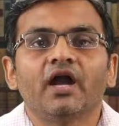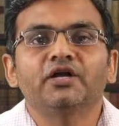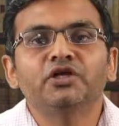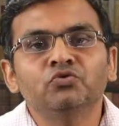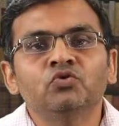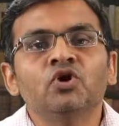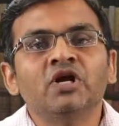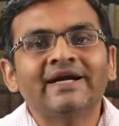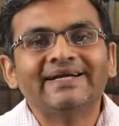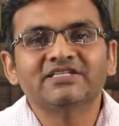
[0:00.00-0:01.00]
and new
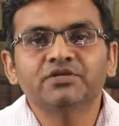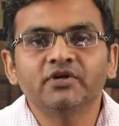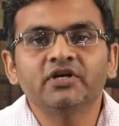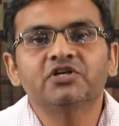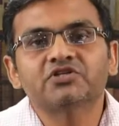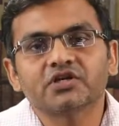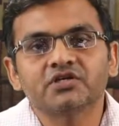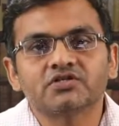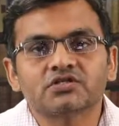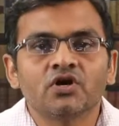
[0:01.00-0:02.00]
disciplinary
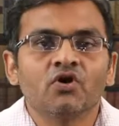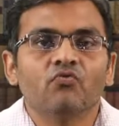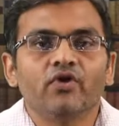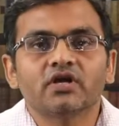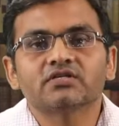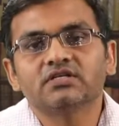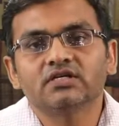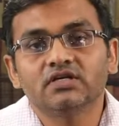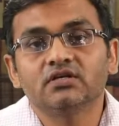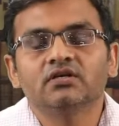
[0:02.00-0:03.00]
trends were
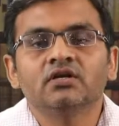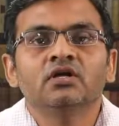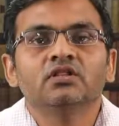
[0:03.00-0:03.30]
setting.